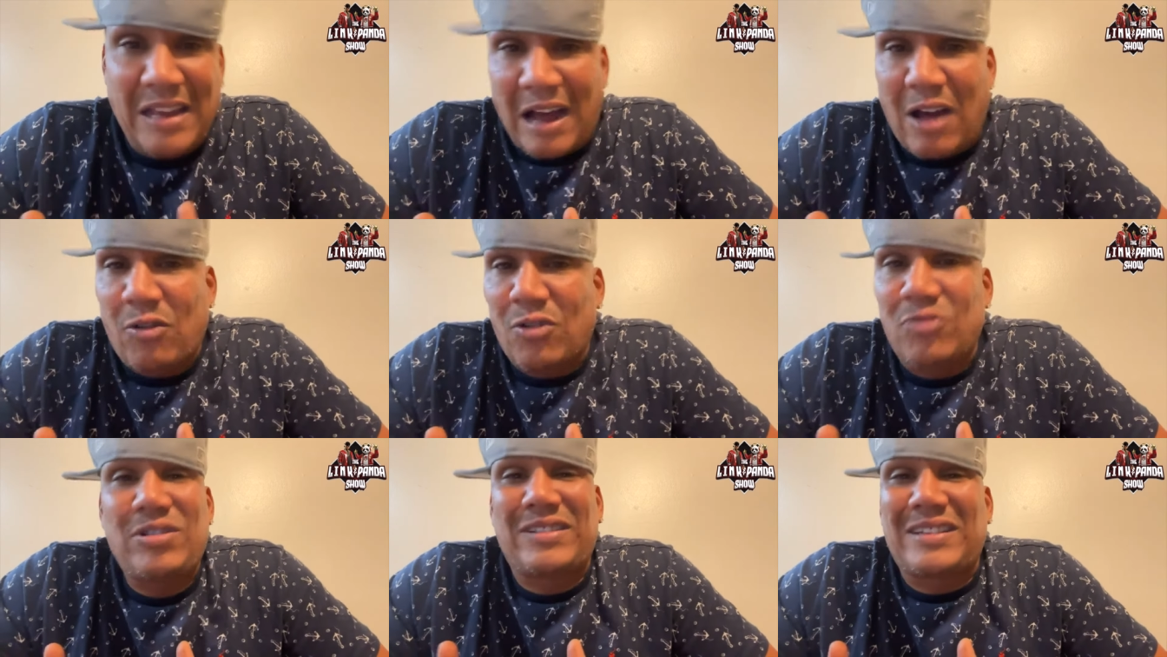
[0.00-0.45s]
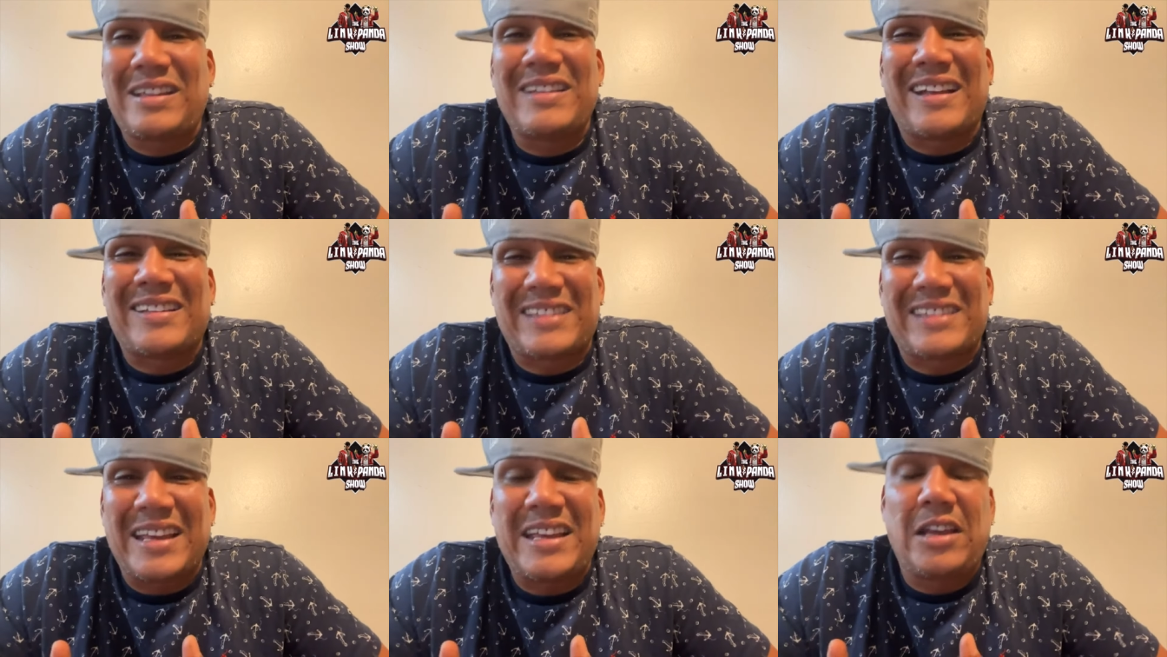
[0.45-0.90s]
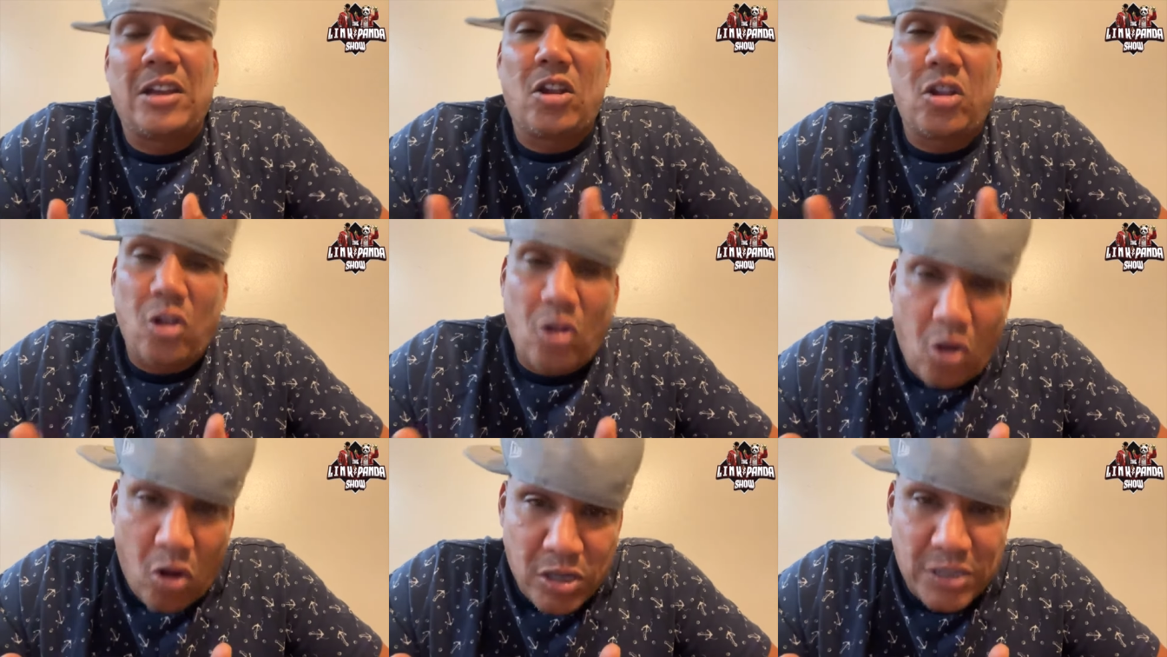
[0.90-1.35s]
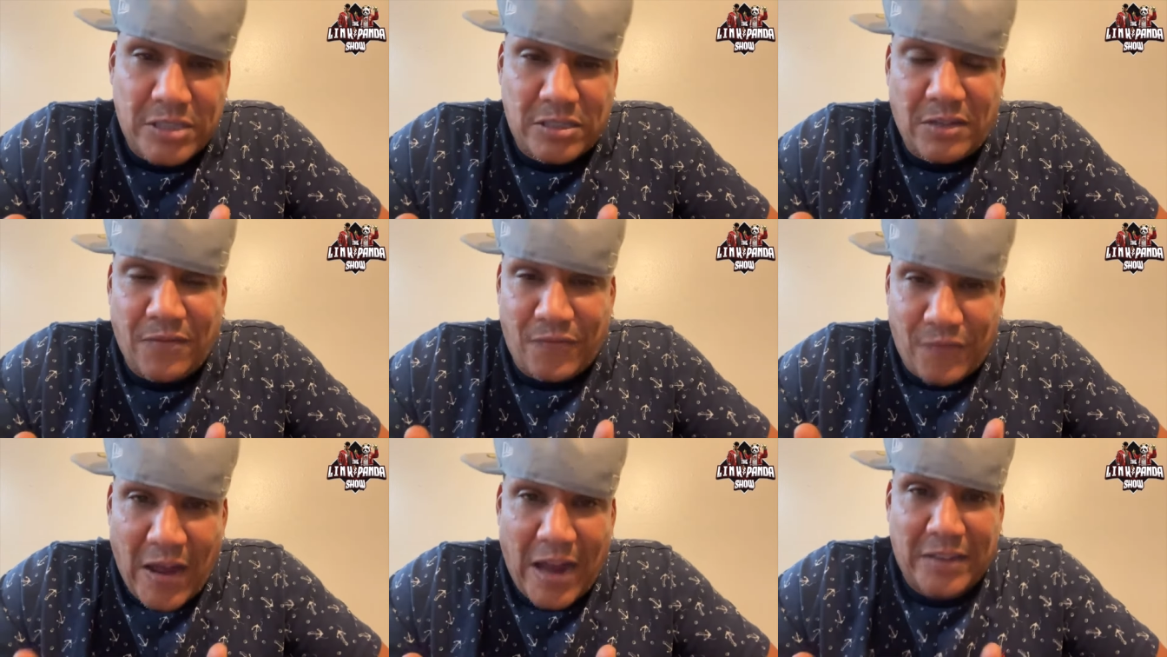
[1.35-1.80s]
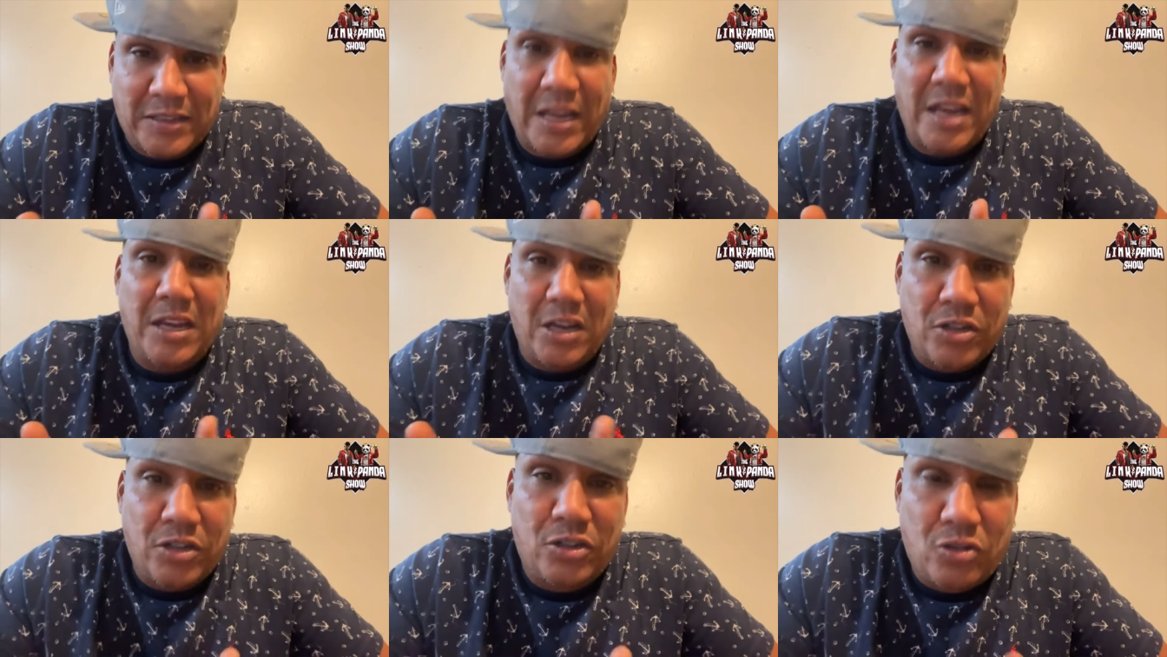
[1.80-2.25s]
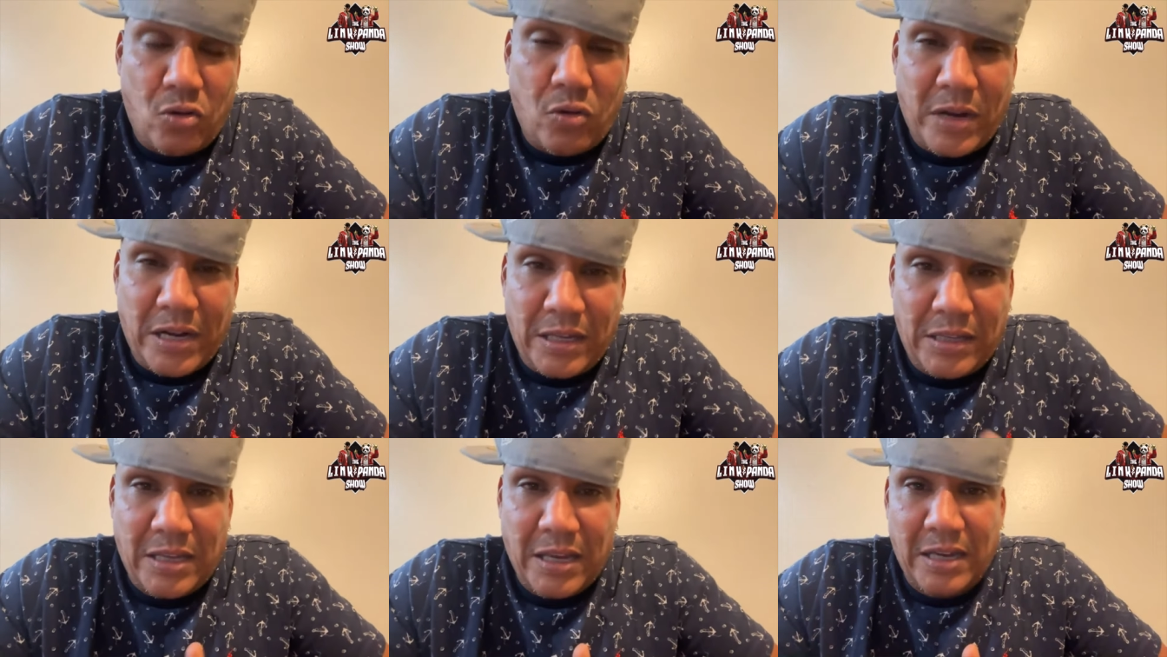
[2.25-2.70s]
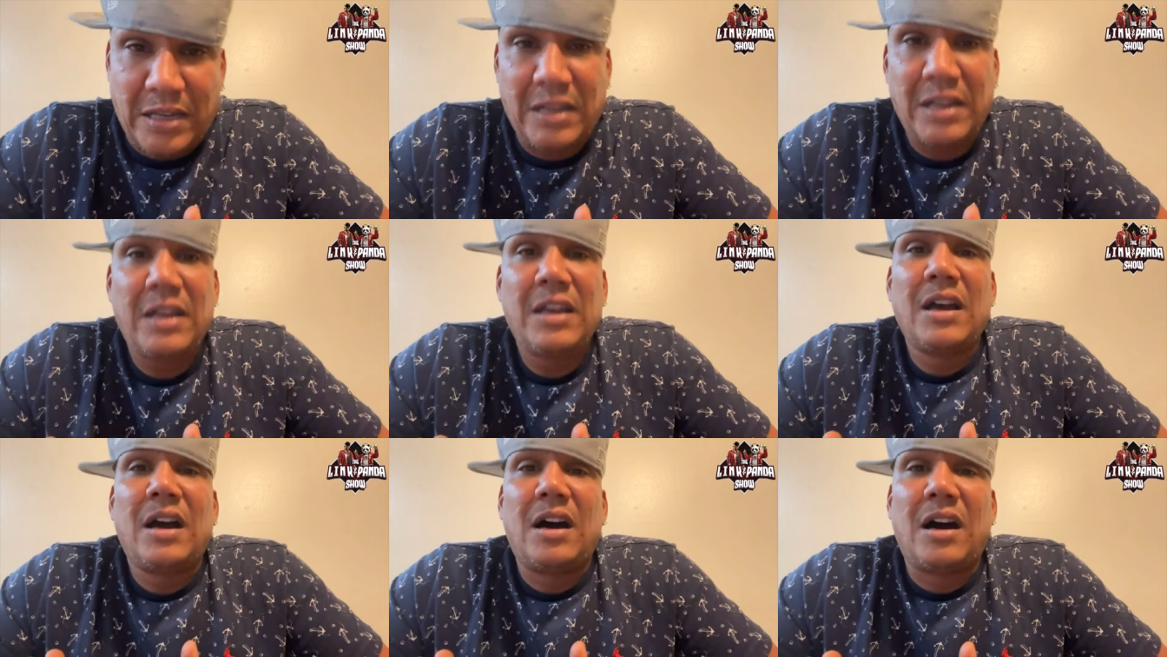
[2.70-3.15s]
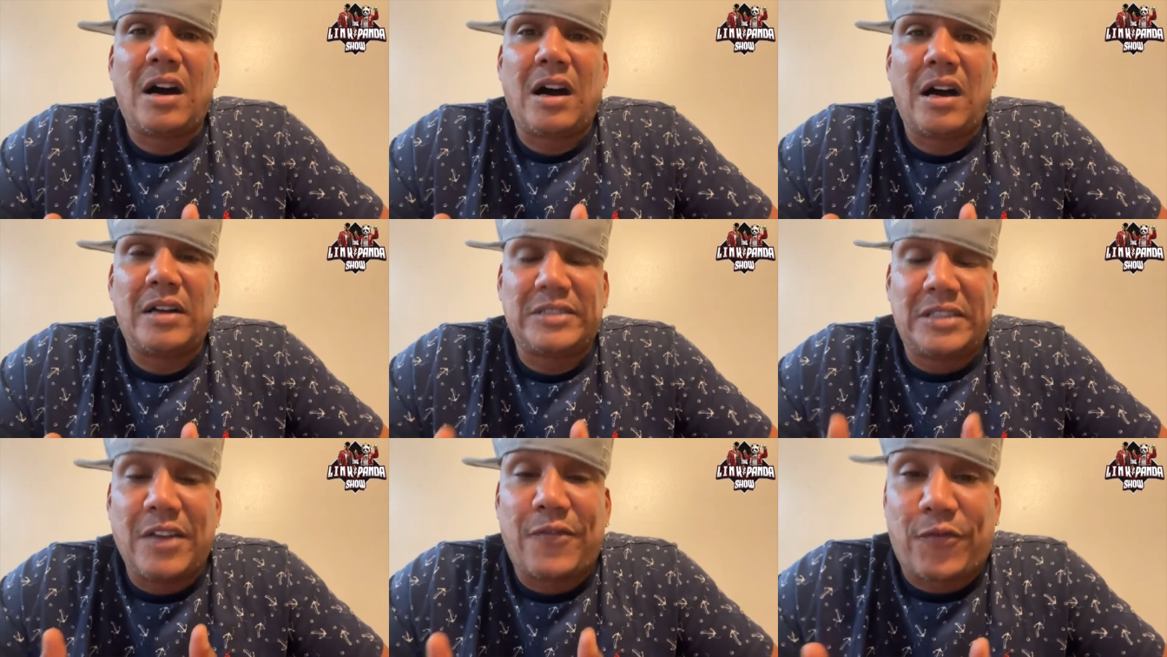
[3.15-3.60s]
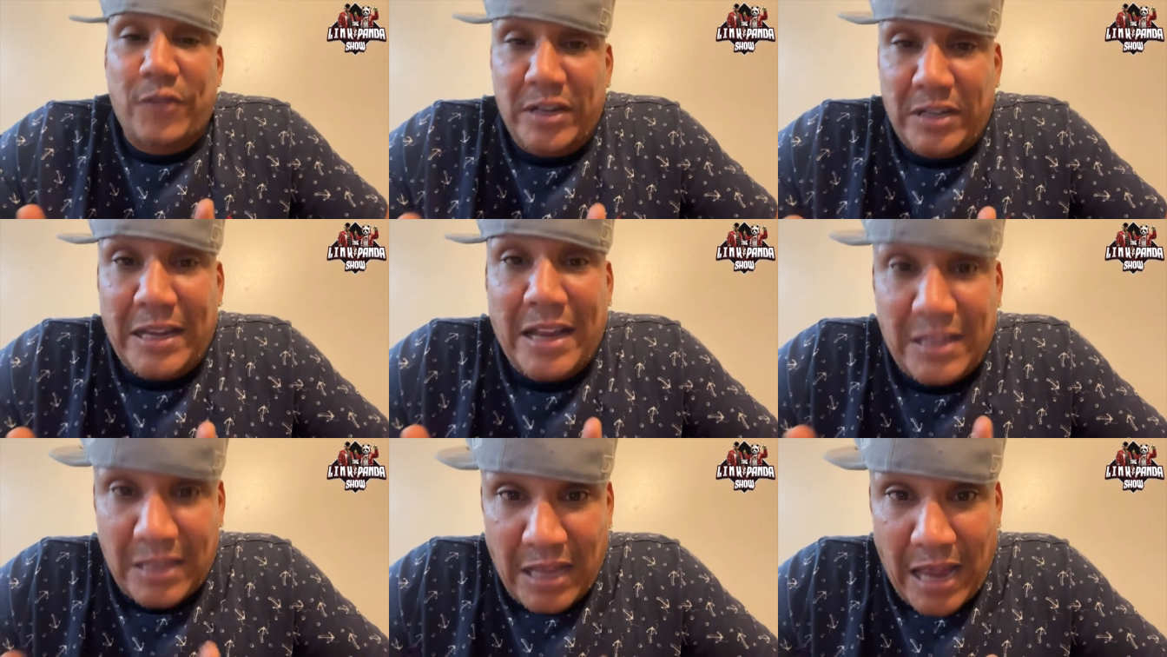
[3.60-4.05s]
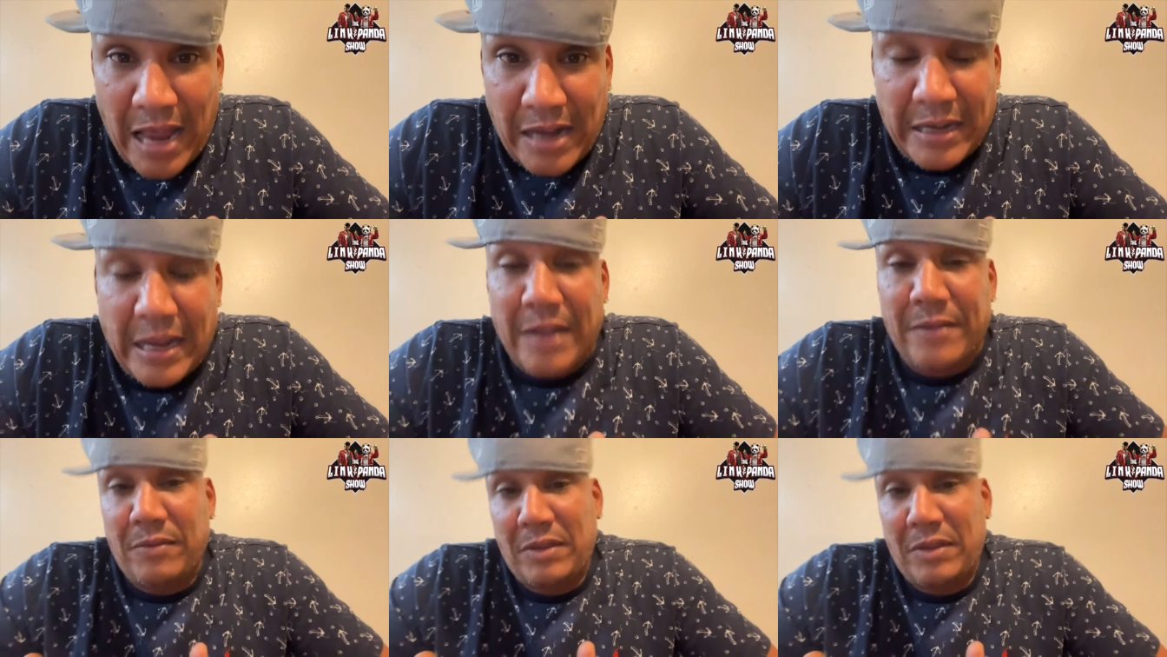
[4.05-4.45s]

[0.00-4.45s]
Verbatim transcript: He I only I think he lost the fact that he could do anything uh, different than that.